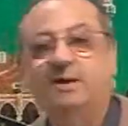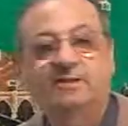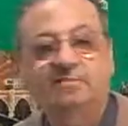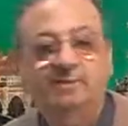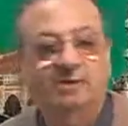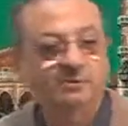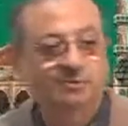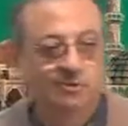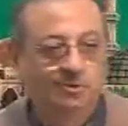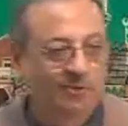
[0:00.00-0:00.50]
and
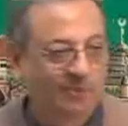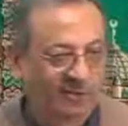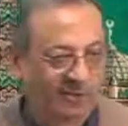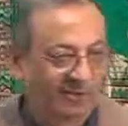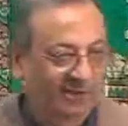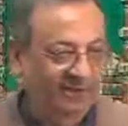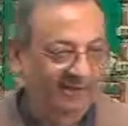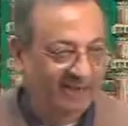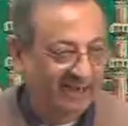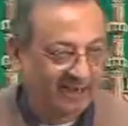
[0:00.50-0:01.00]
majrur.
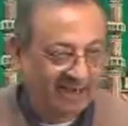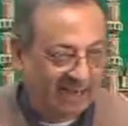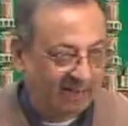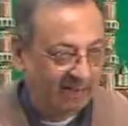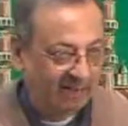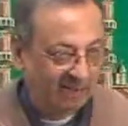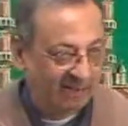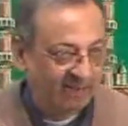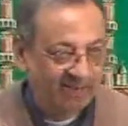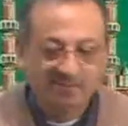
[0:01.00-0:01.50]
It can
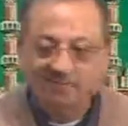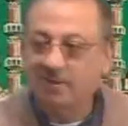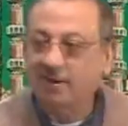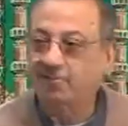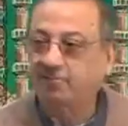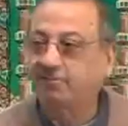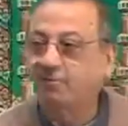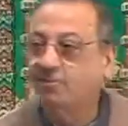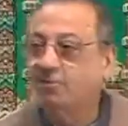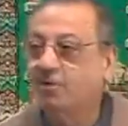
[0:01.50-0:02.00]
never be
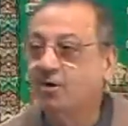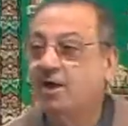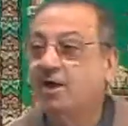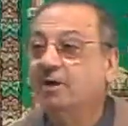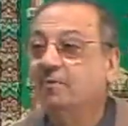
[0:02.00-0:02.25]
marfu.